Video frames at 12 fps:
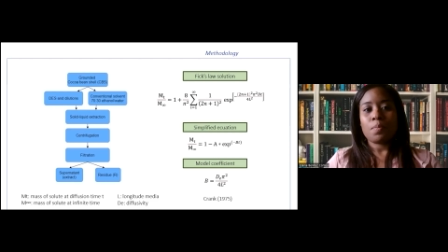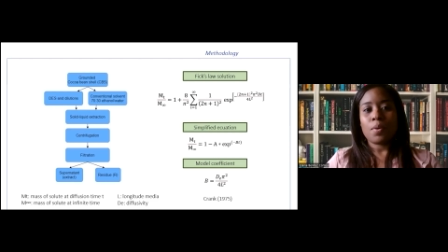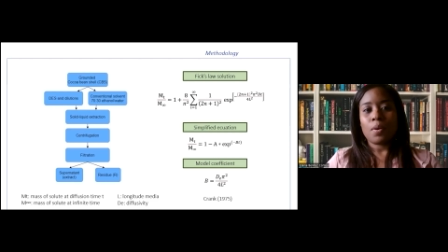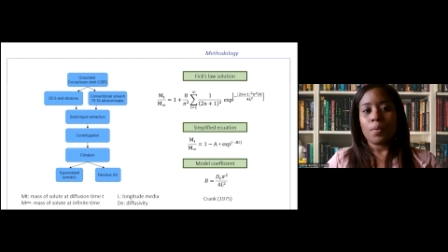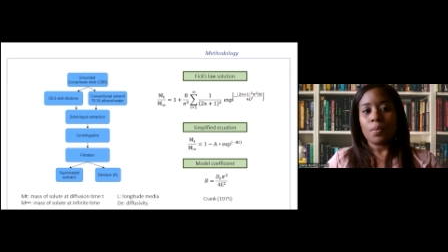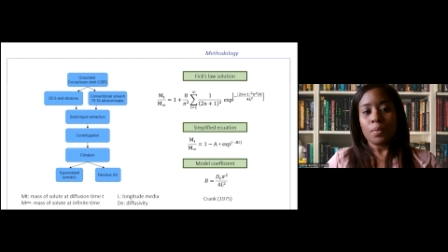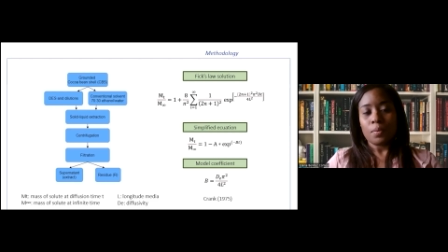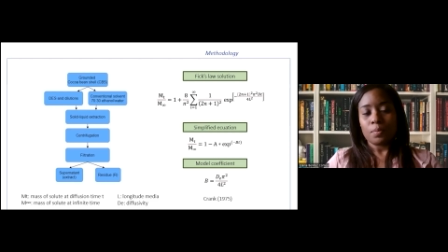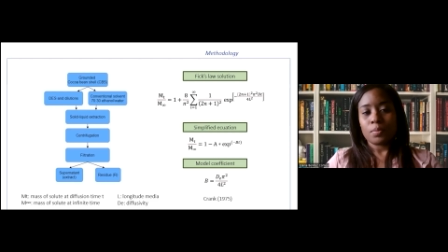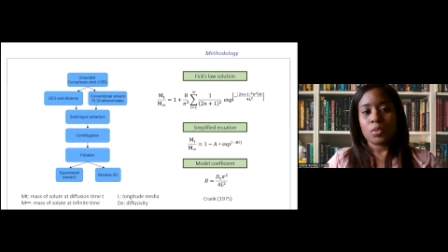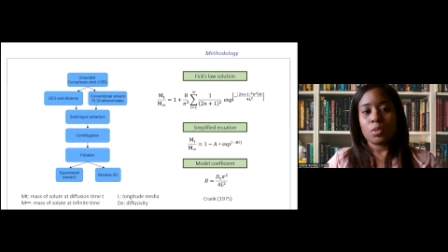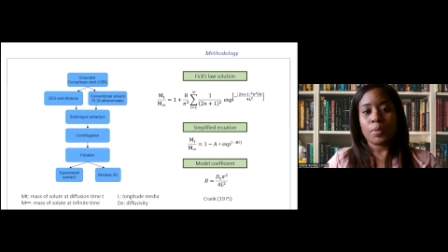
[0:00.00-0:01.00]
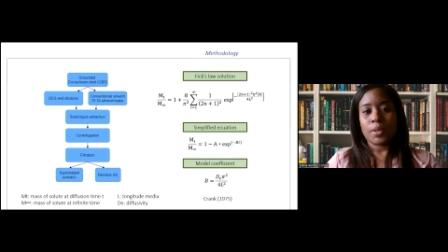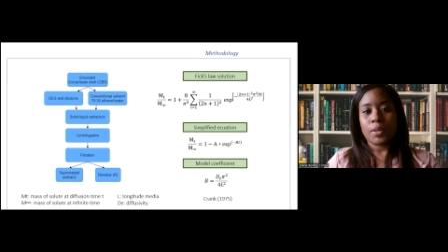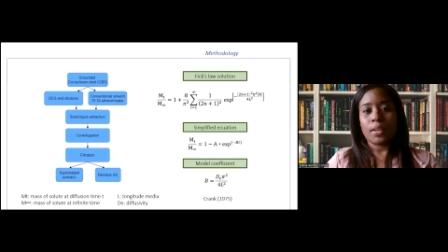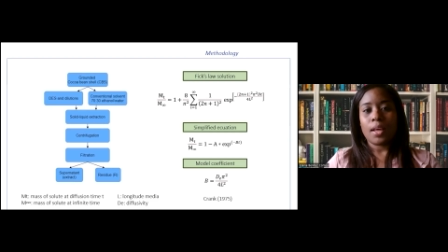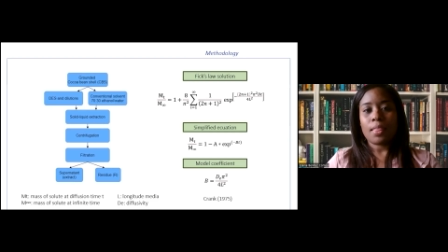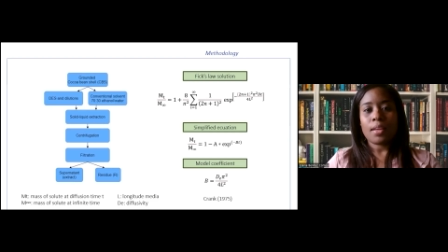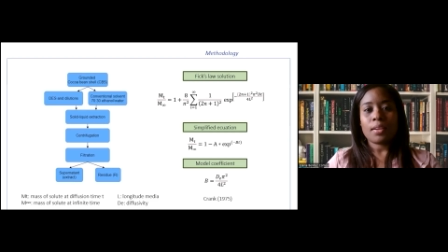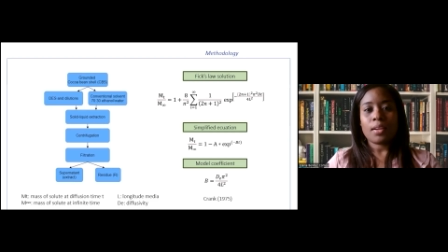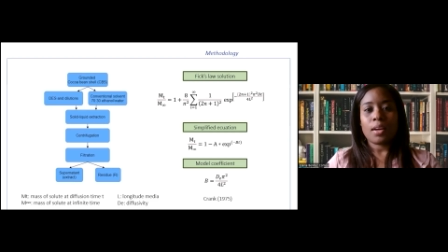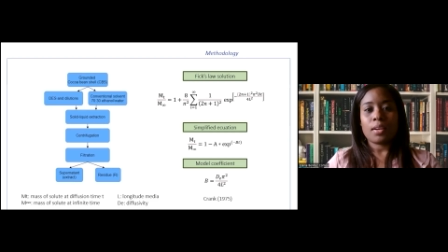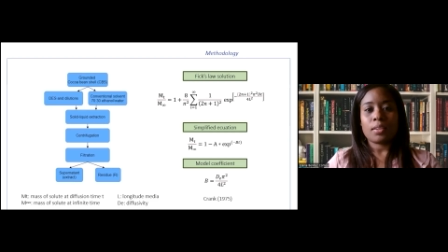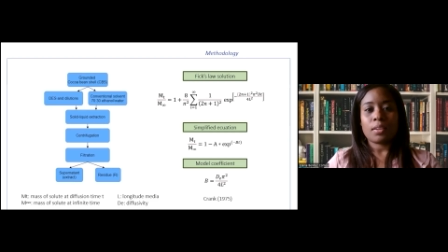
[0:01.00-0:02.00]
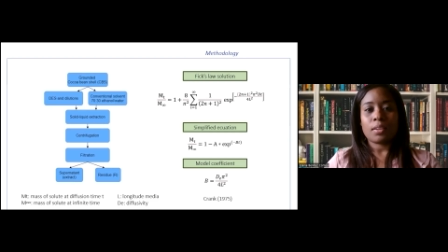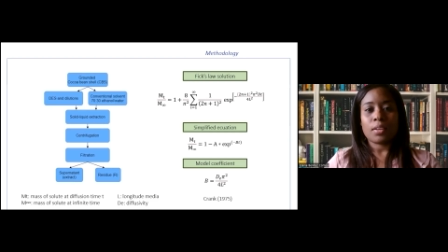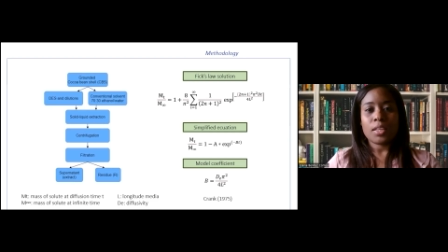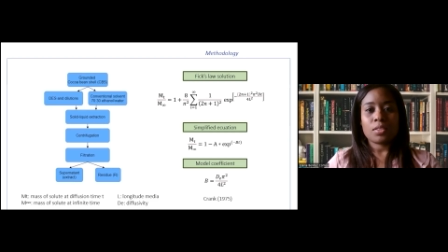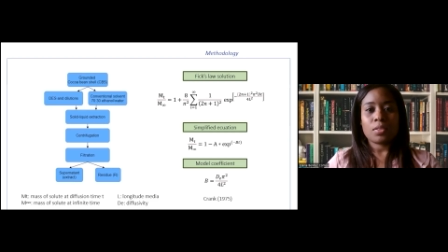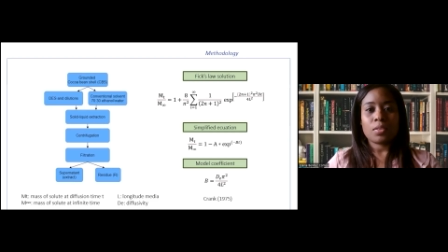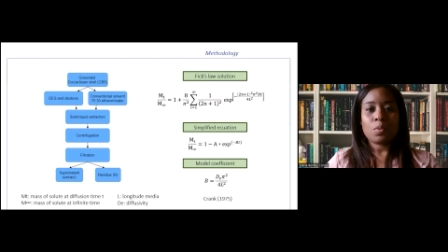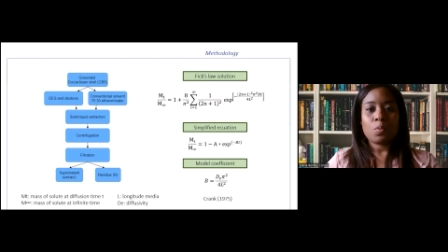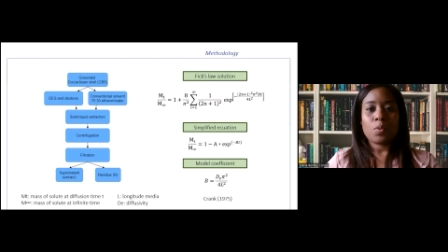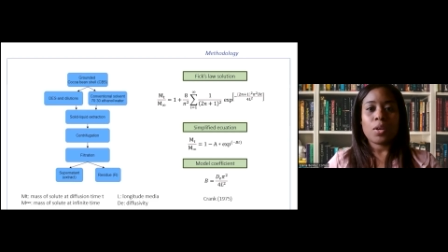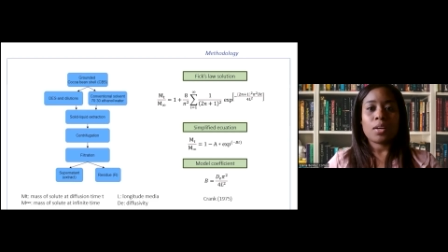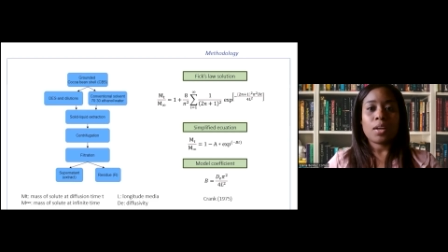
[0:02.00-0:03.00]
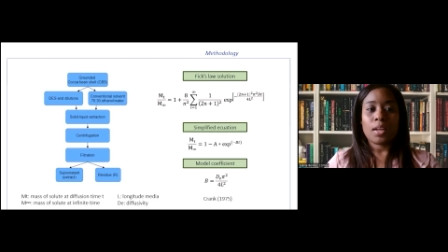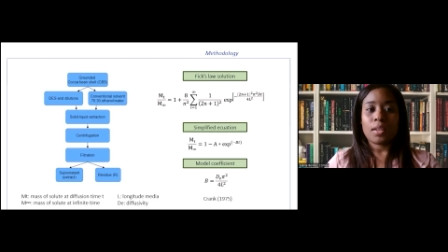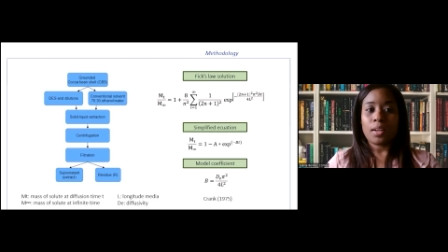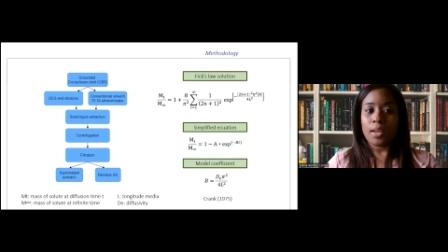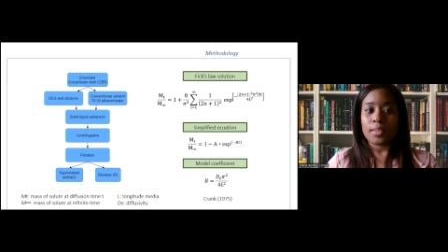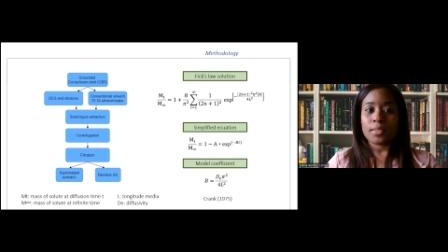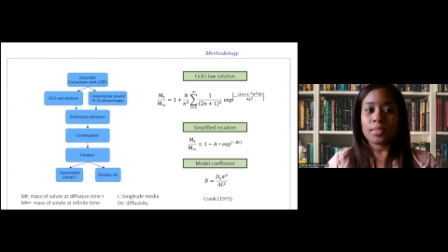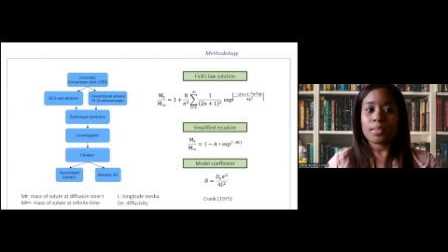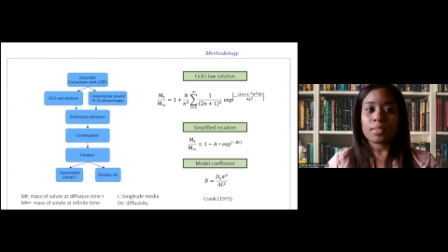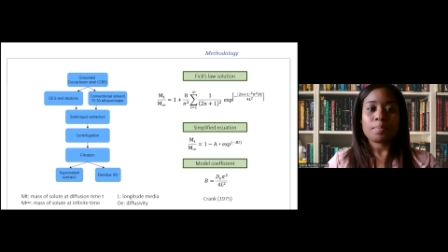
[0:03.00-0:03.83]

both supernatant and residue were analyzed.